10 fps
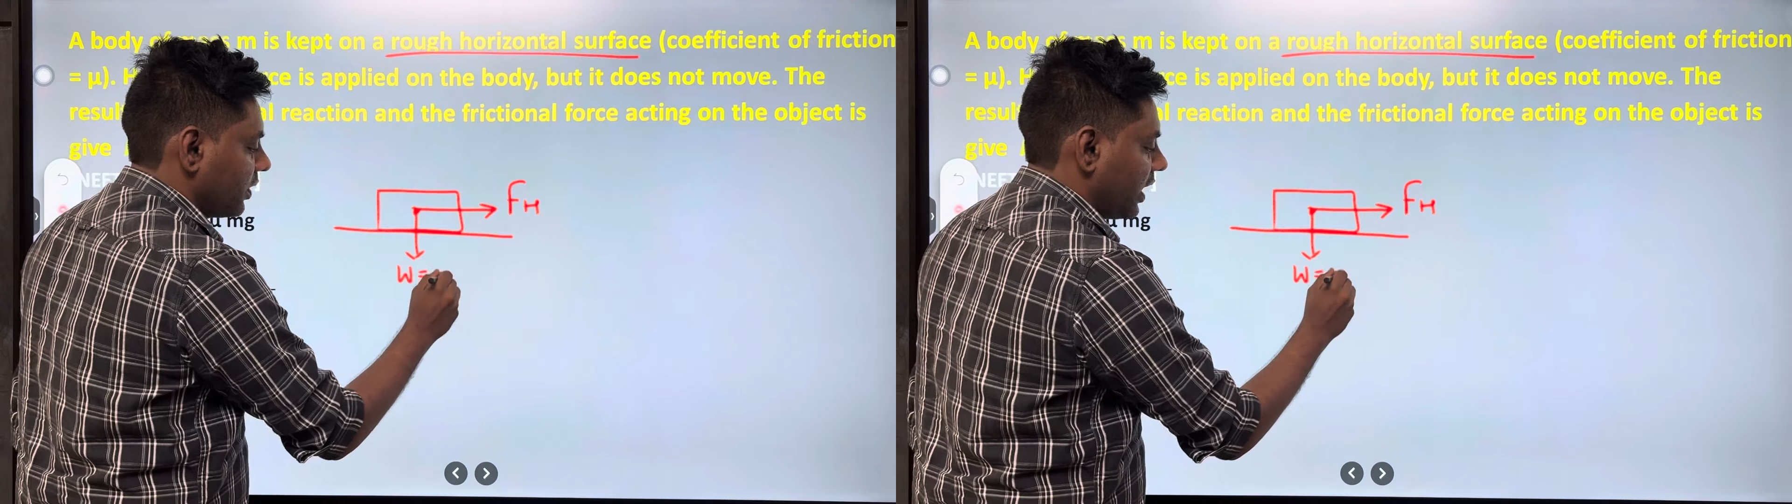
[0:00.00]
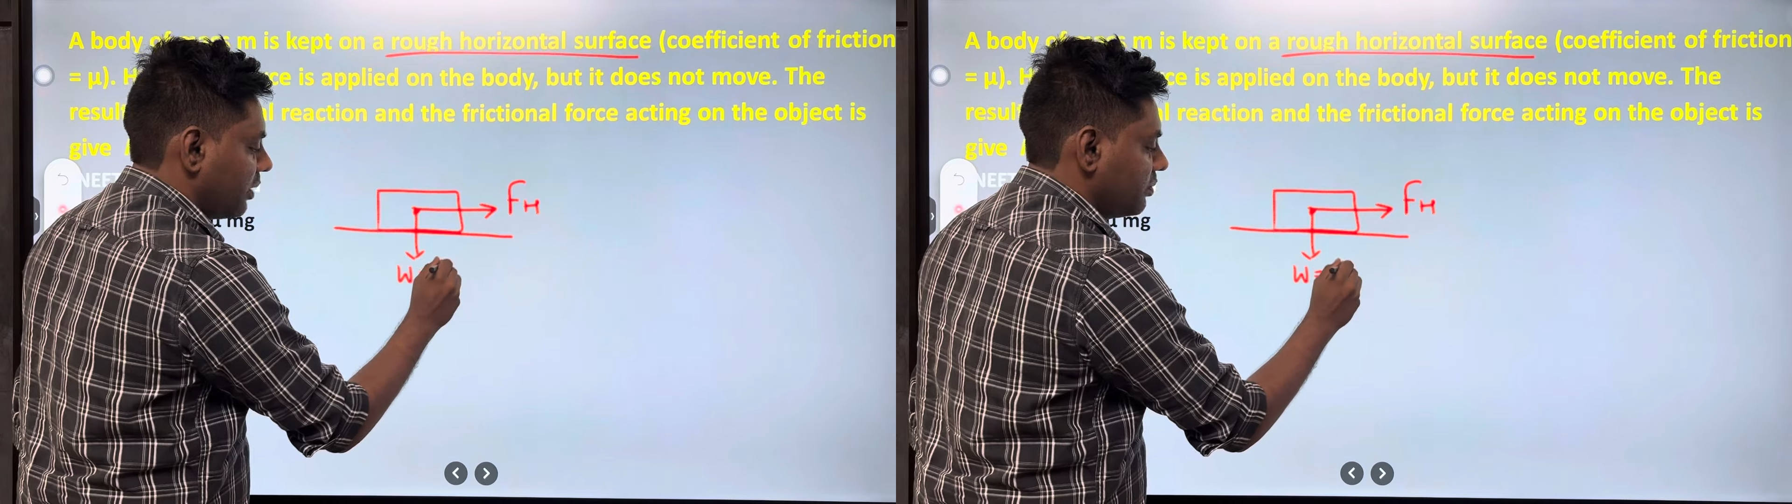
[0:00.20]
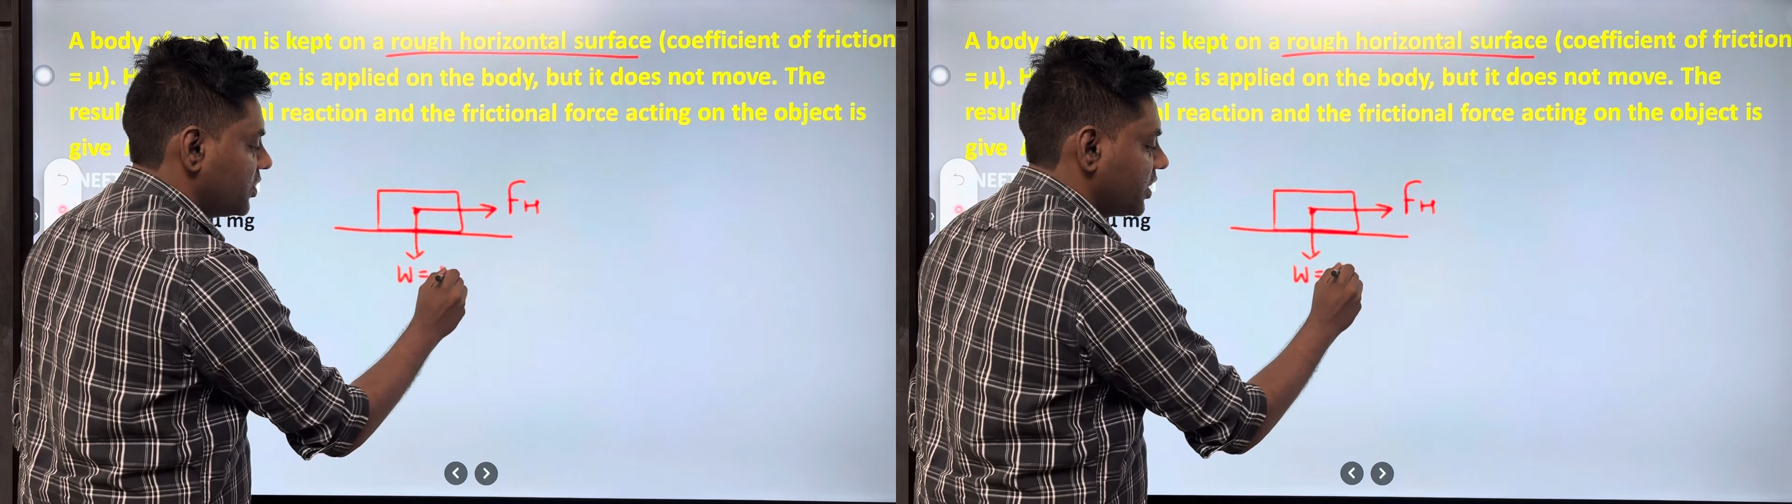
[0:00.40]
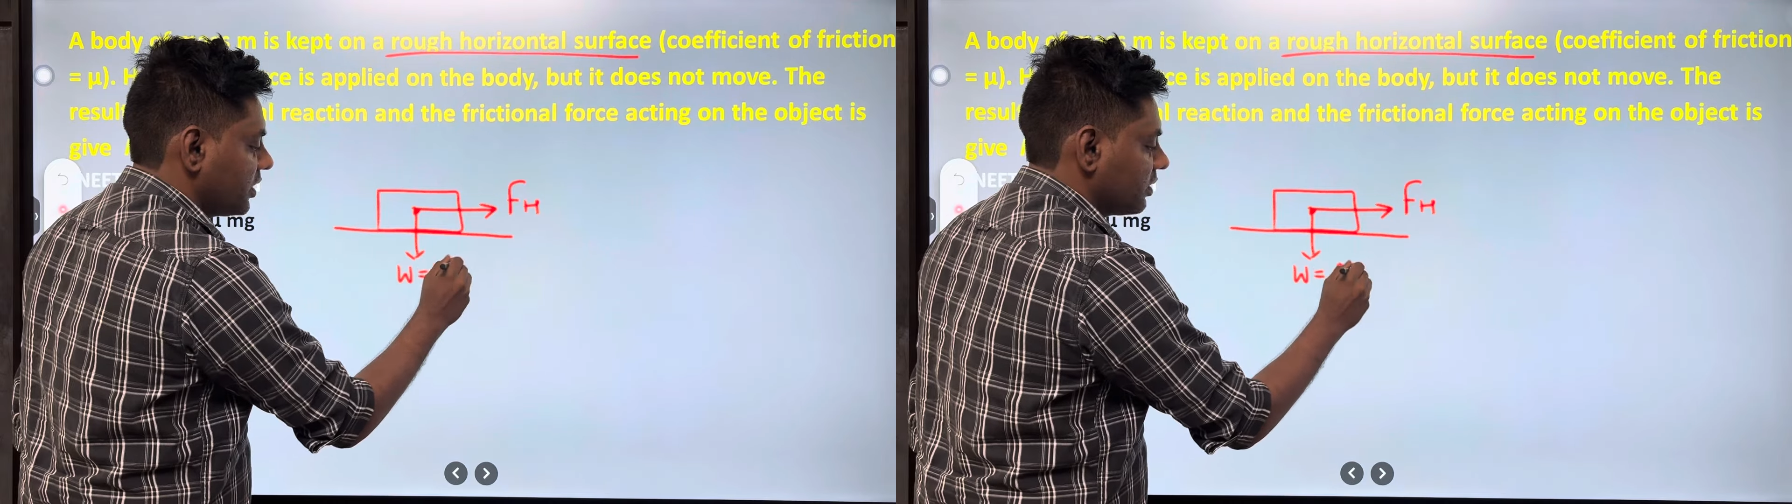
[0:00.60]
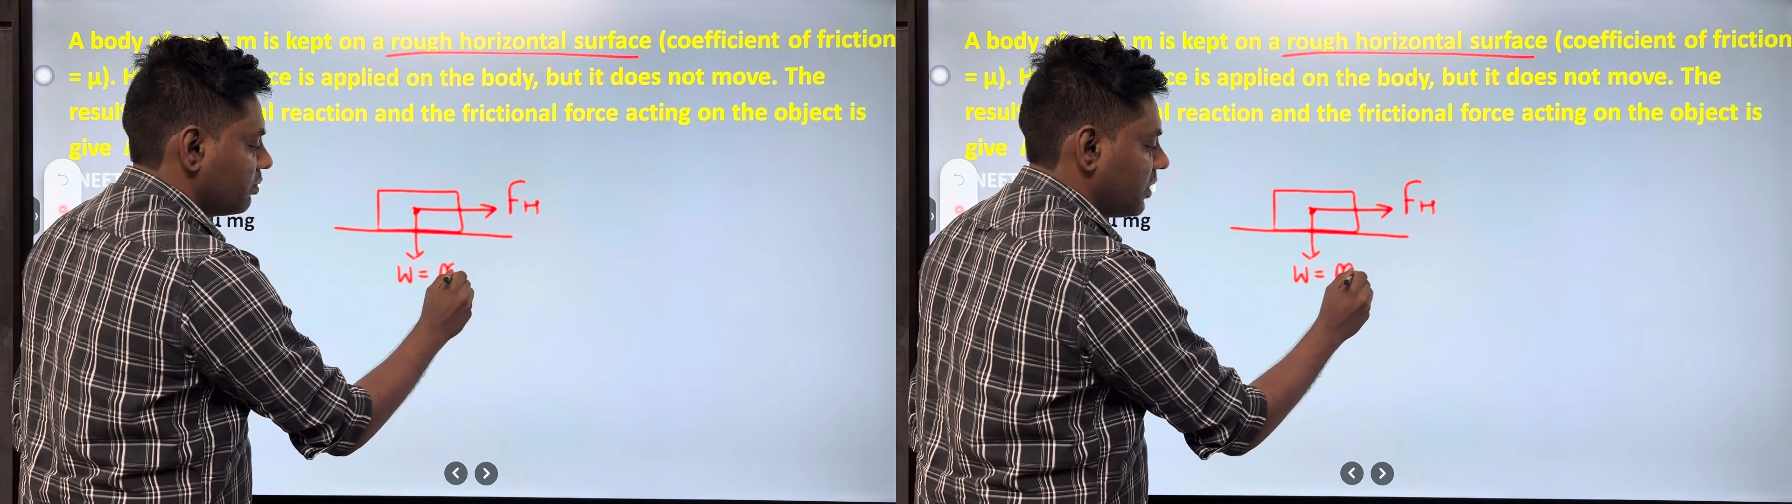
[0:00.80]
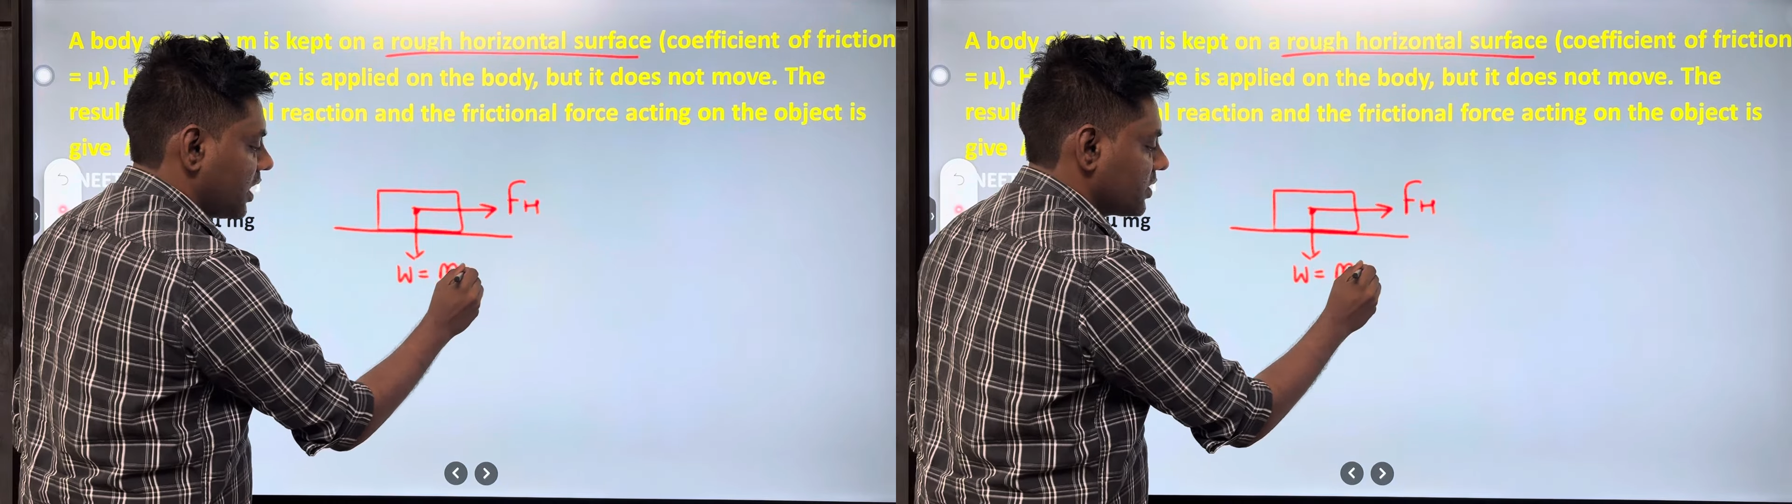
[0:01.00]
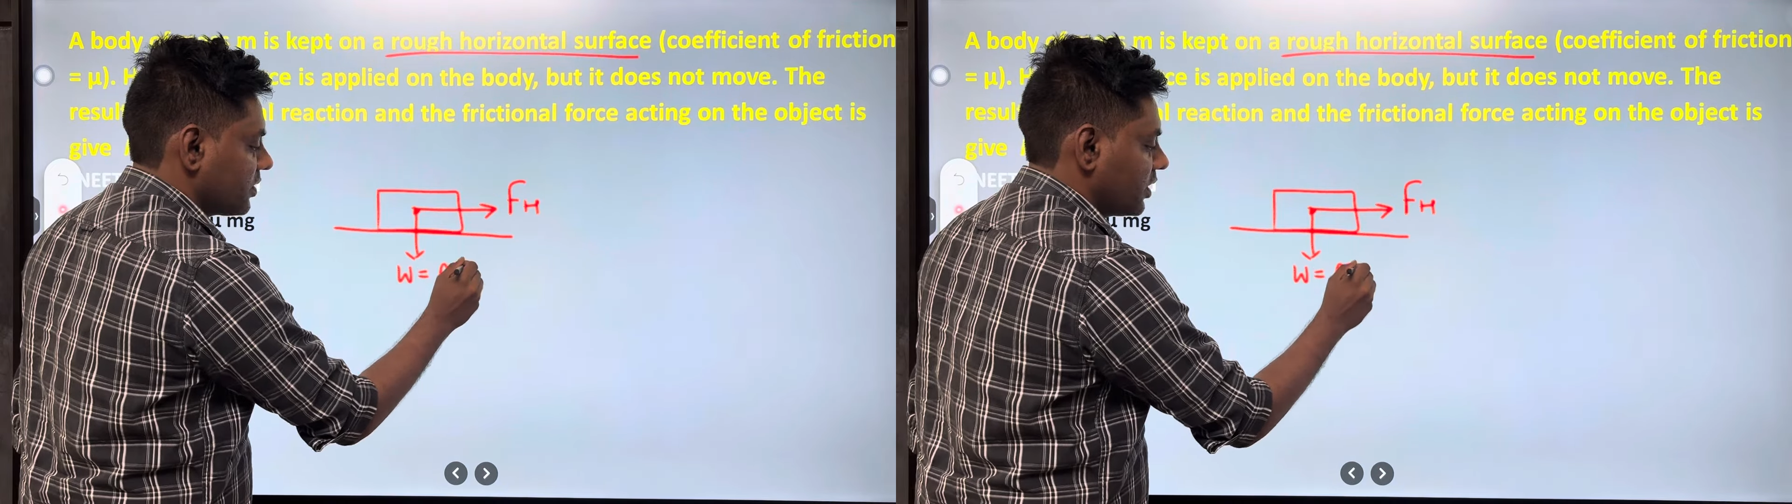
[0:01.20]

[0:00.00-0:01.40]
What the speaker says: mg, mass